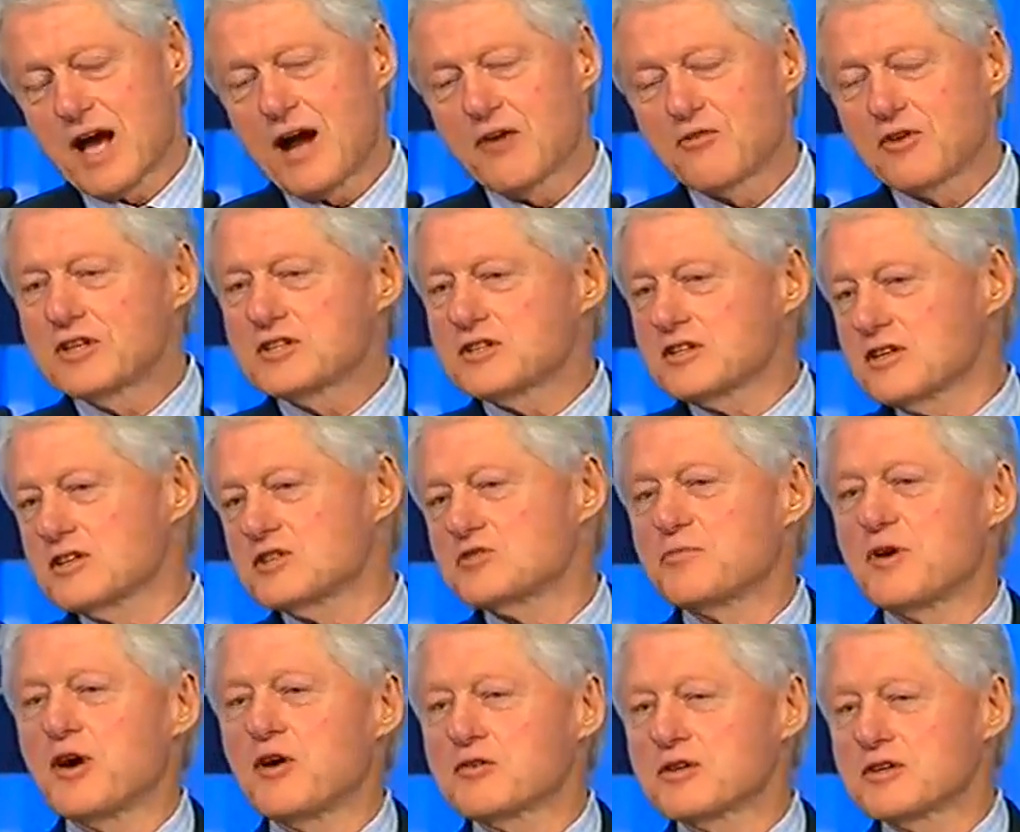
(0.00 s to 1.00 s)
I recently
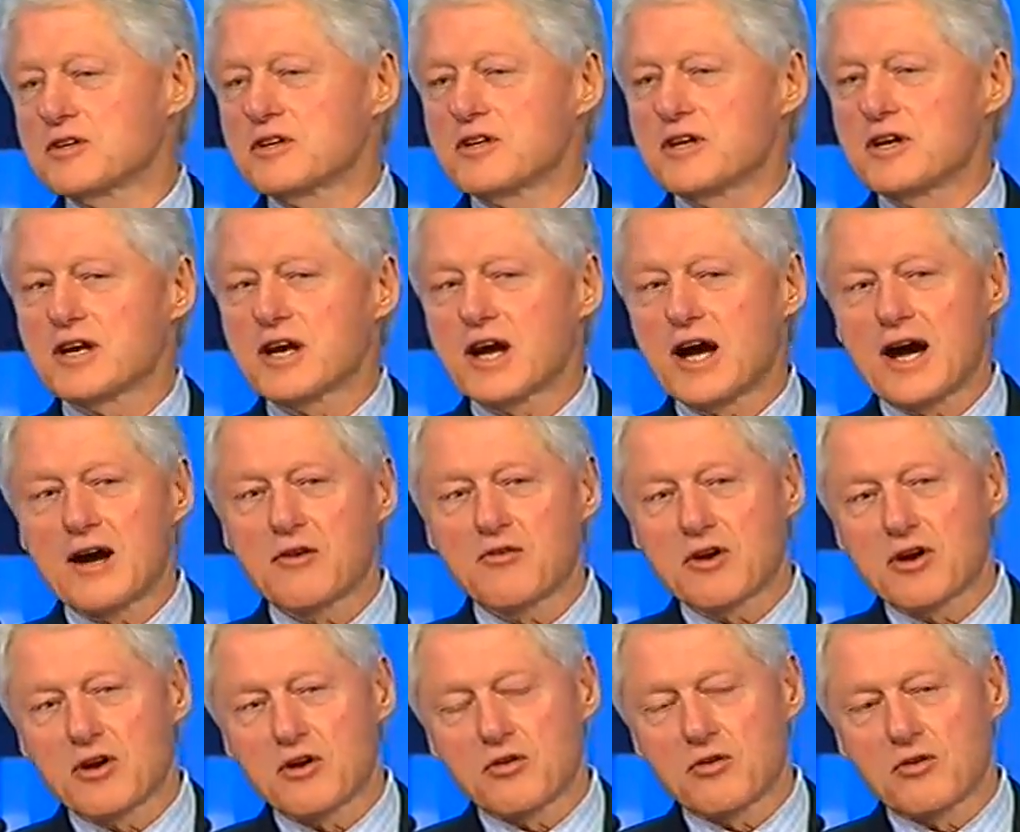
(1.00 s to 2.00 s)
spoke to the
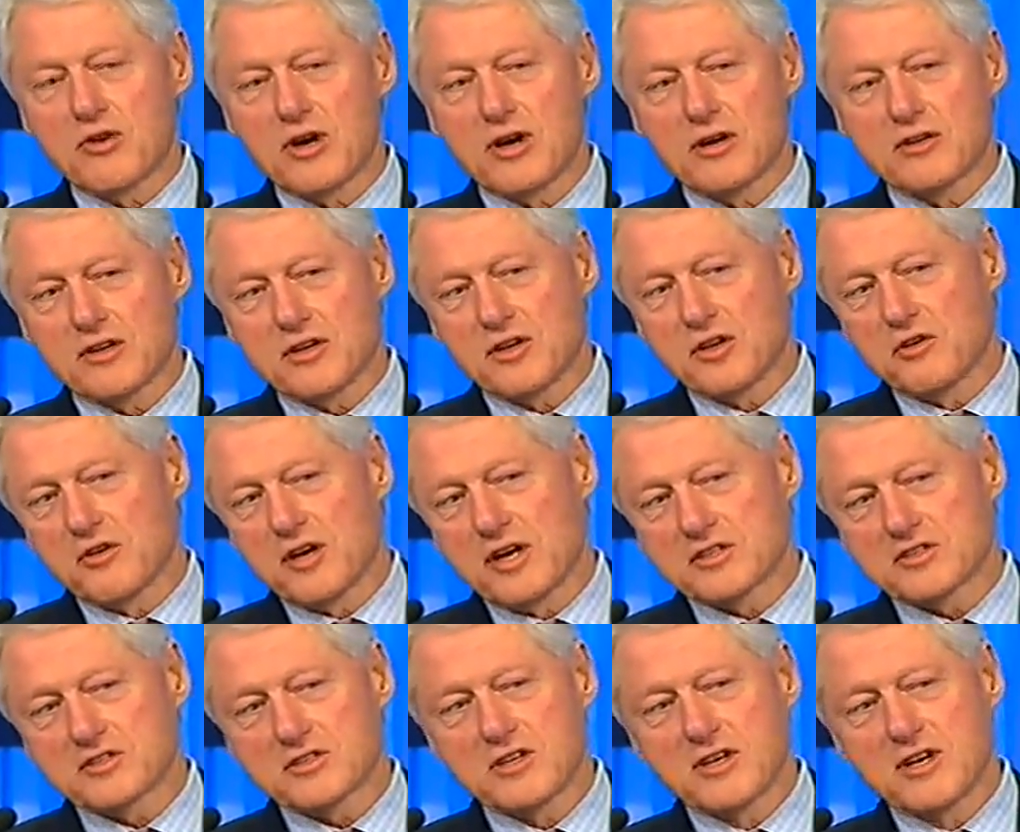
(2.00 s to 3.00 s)
Cairo, the
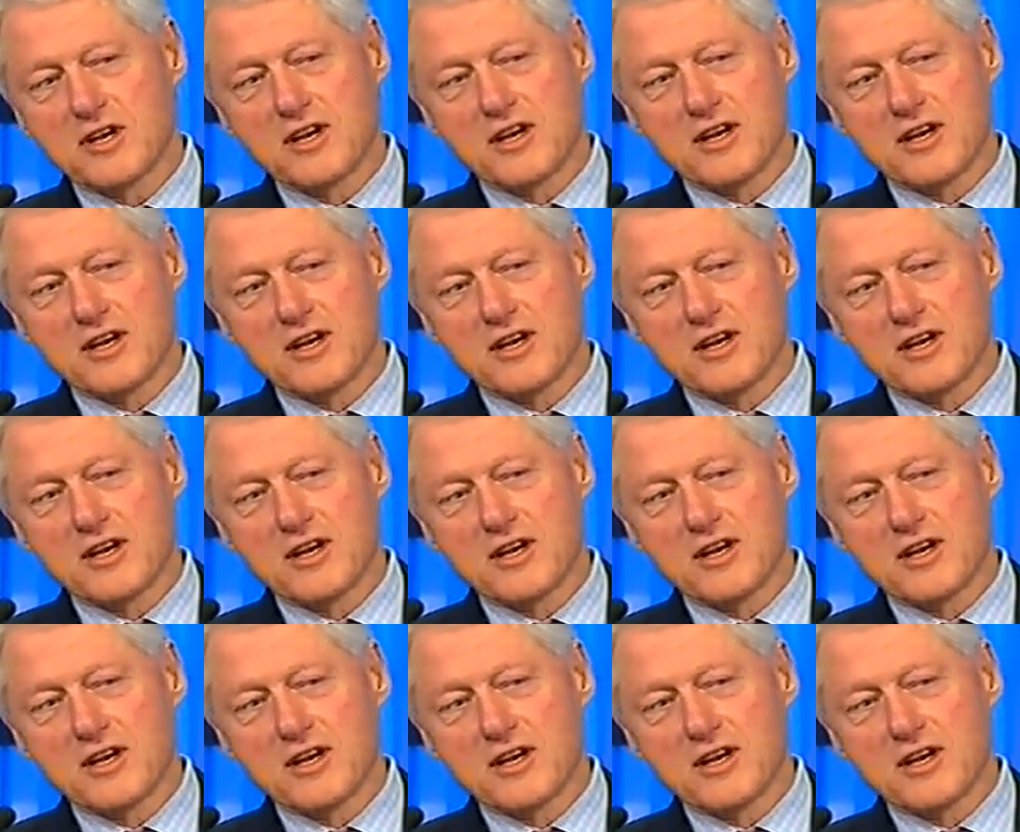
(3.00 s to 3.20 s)
U.S.